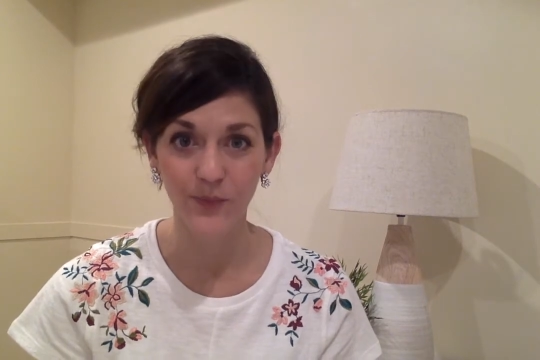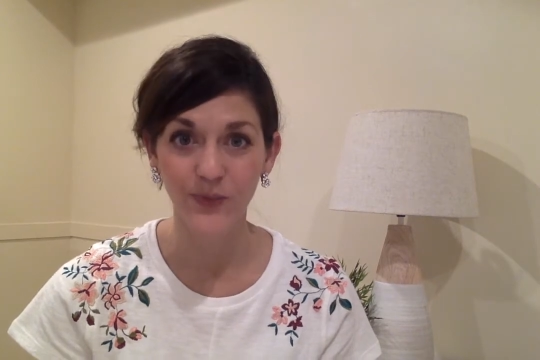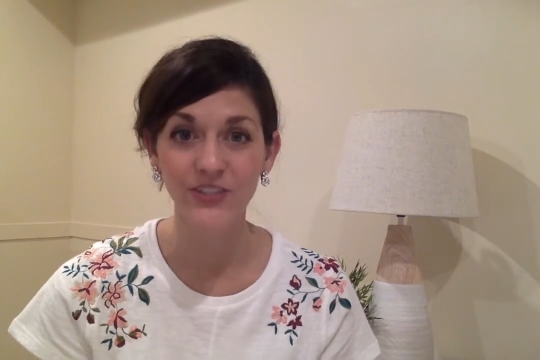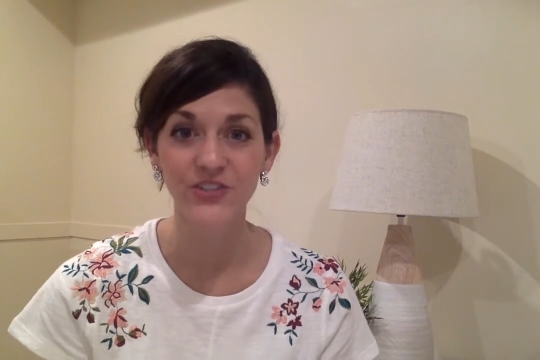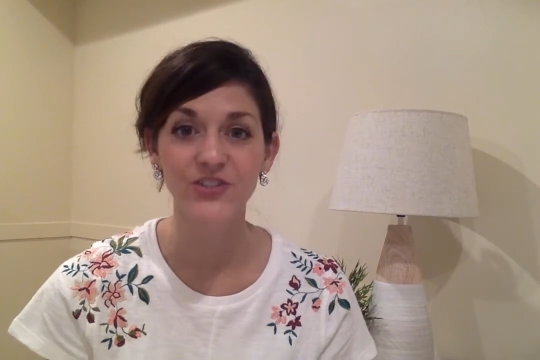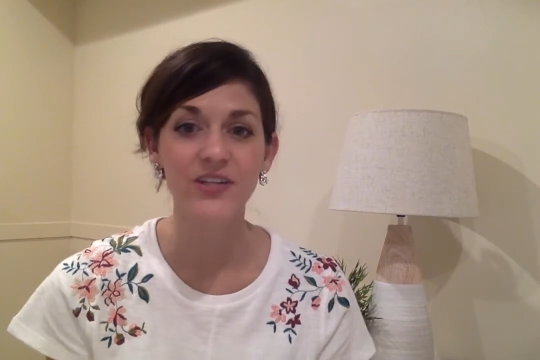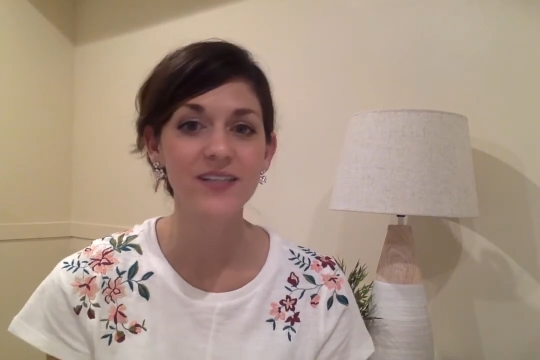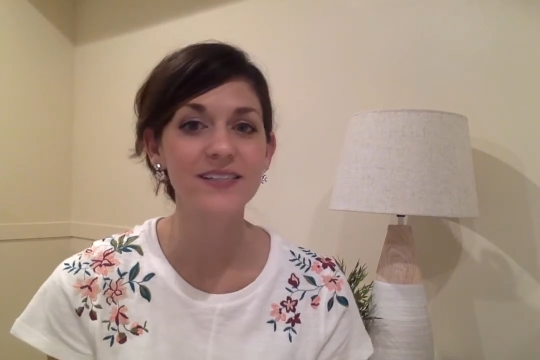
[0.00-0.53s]
We
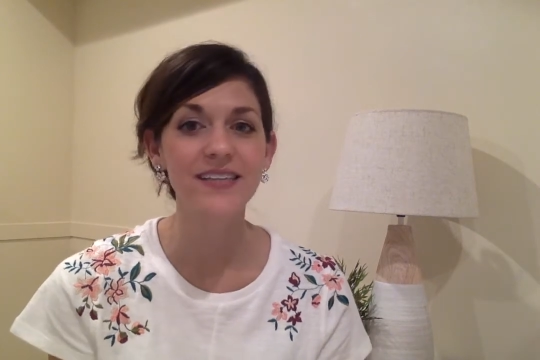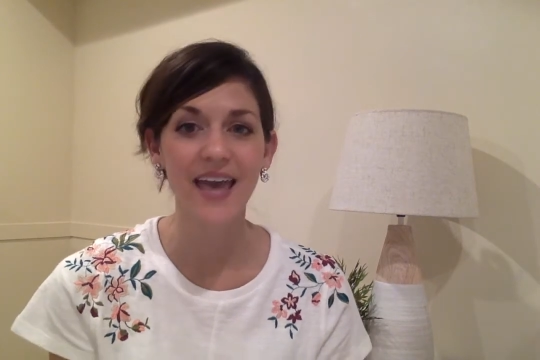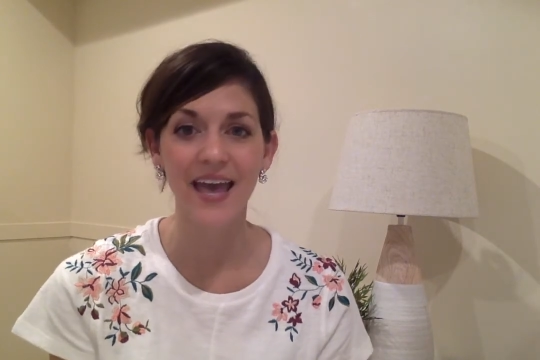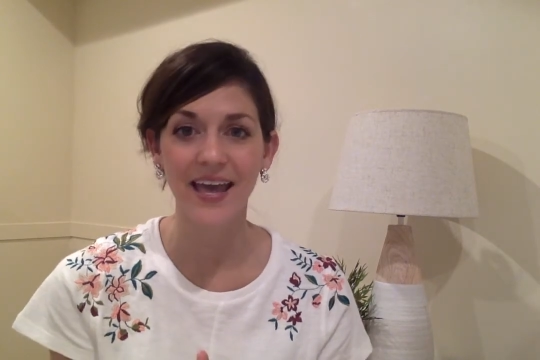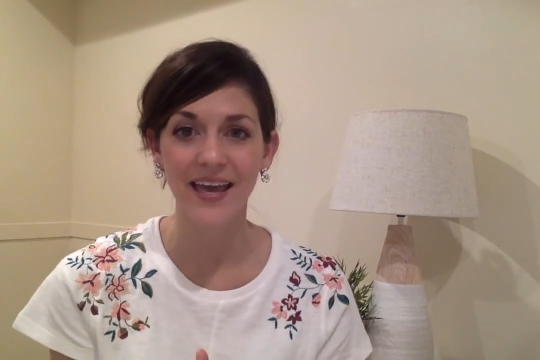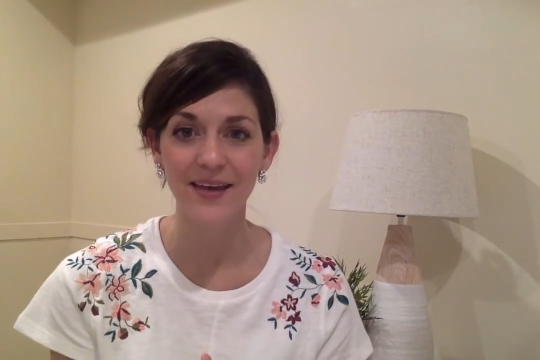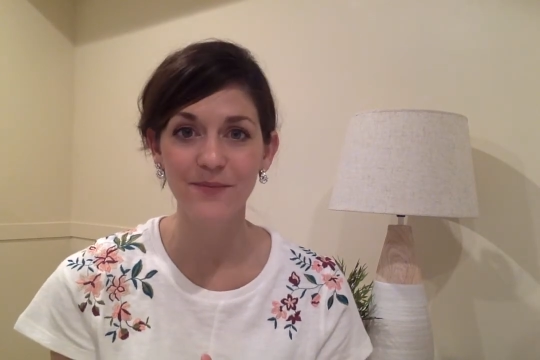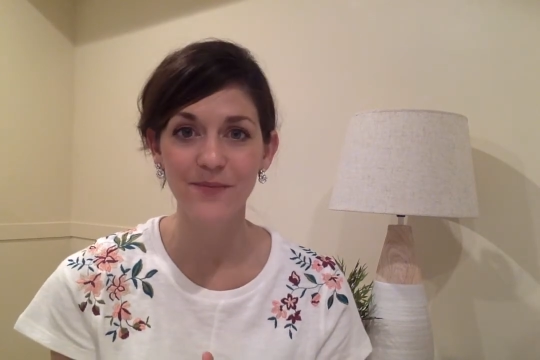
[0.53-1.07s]
just
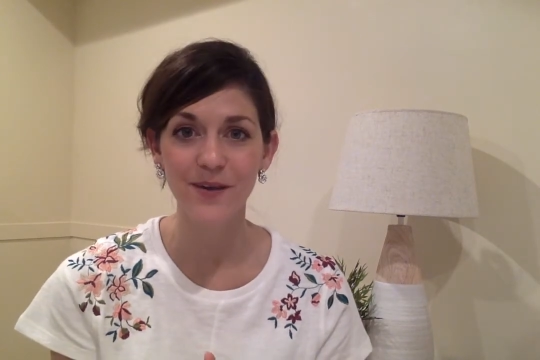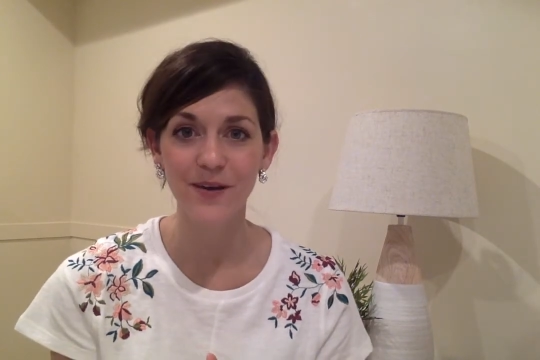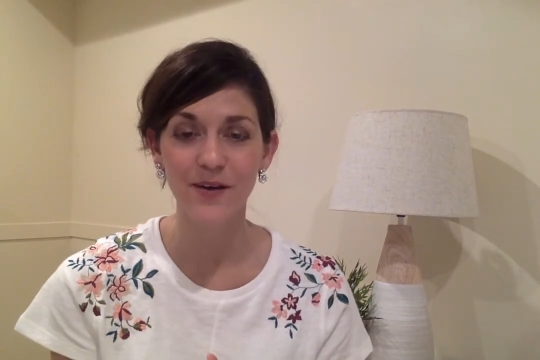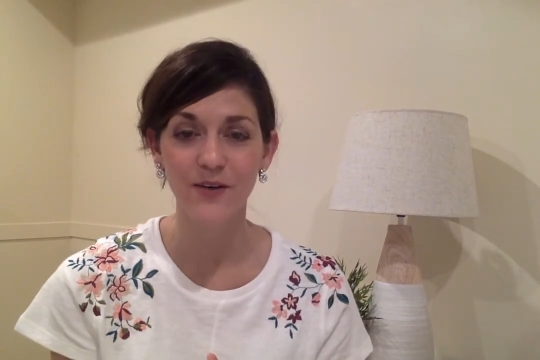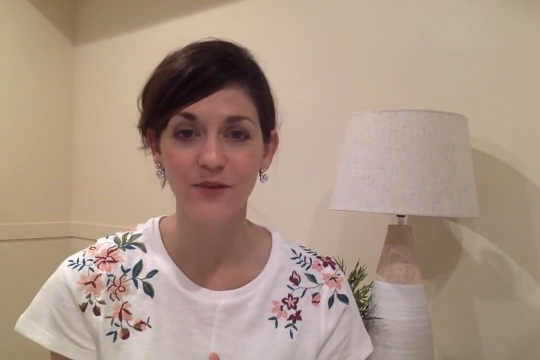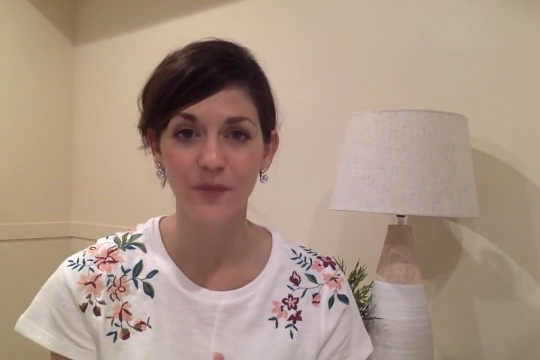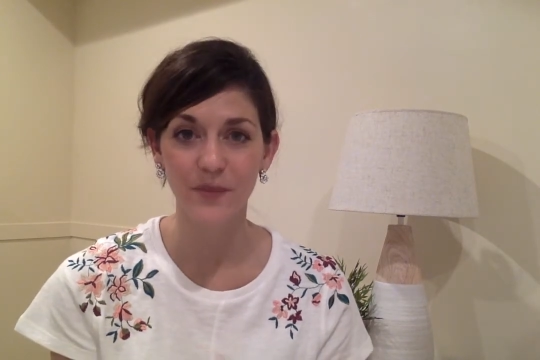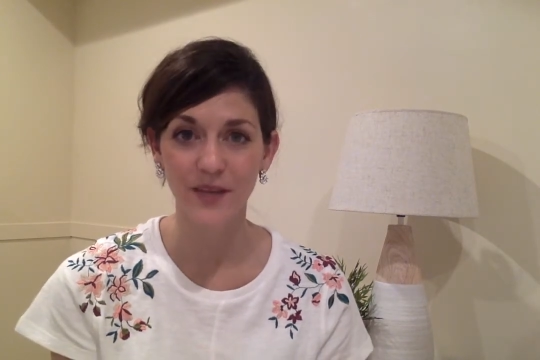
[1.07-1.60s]
came
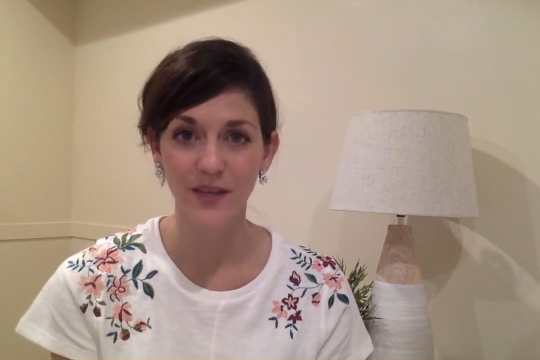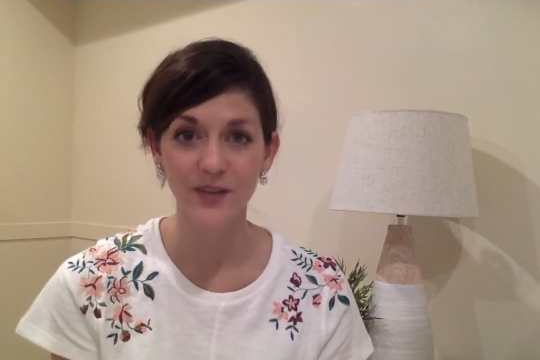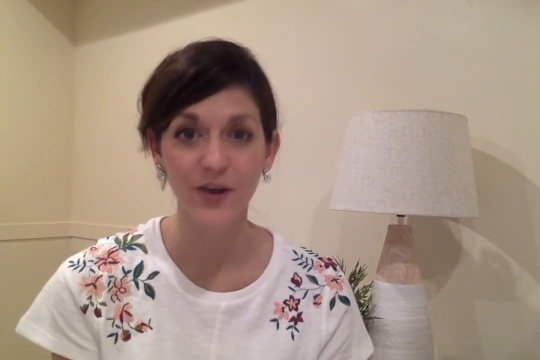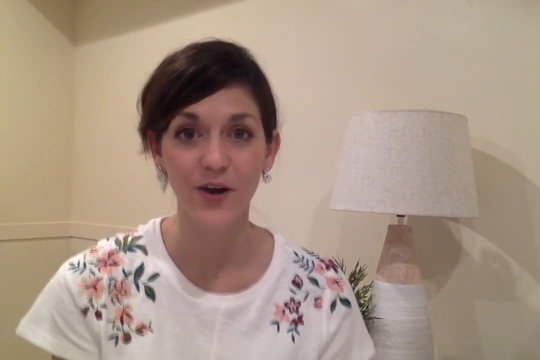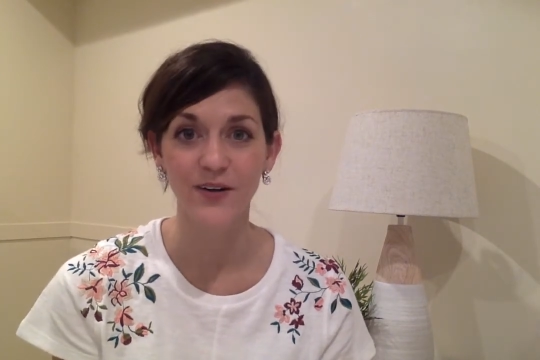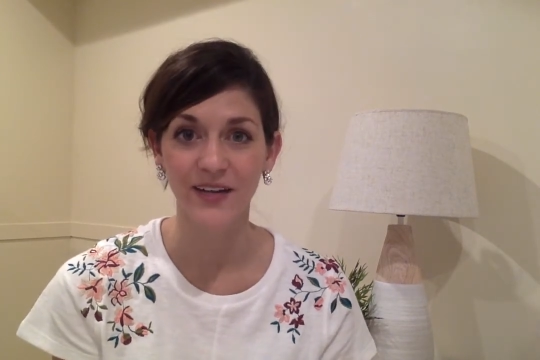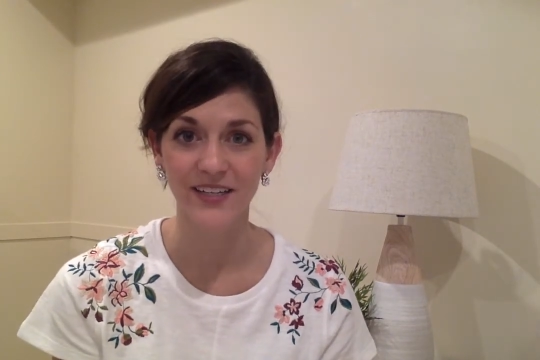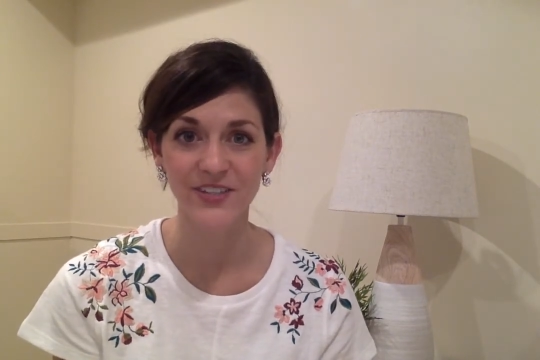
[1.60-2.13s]
from the
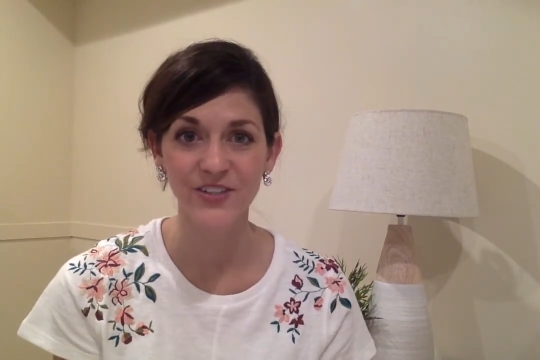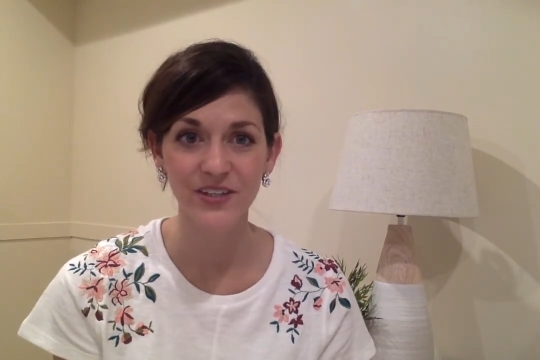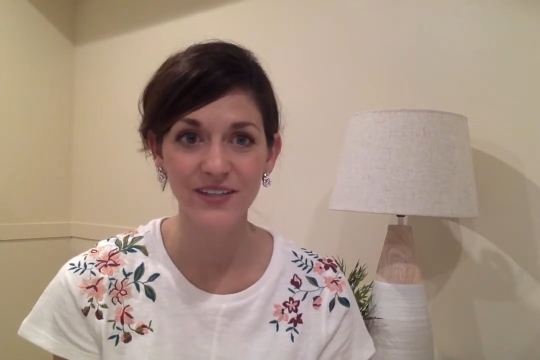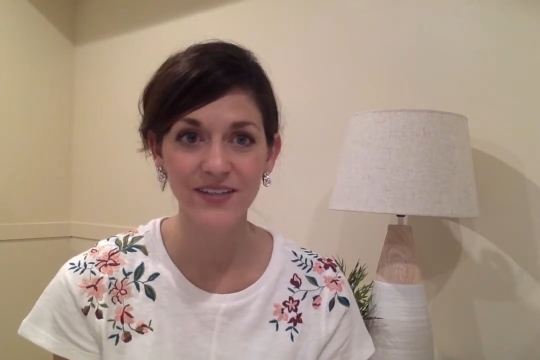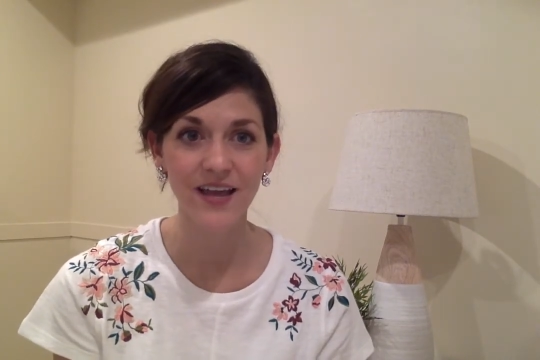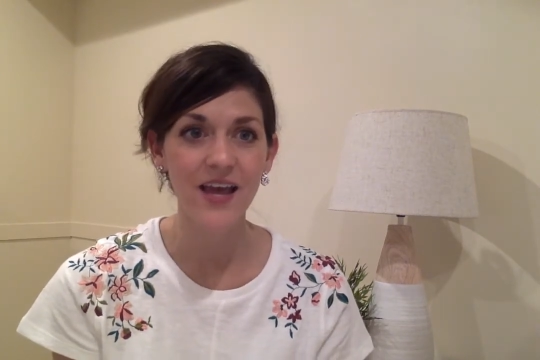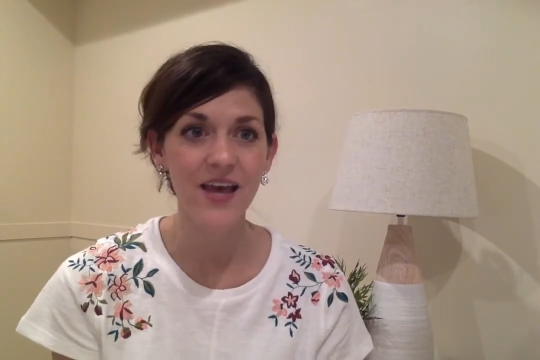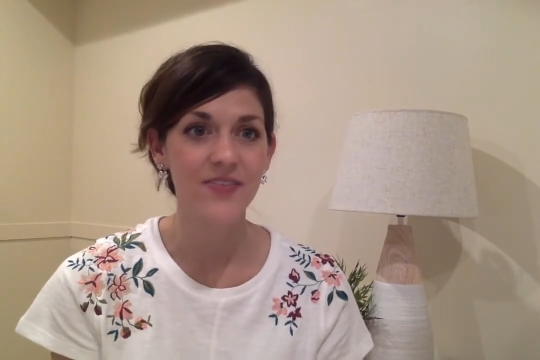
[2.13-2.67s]
Incarnation,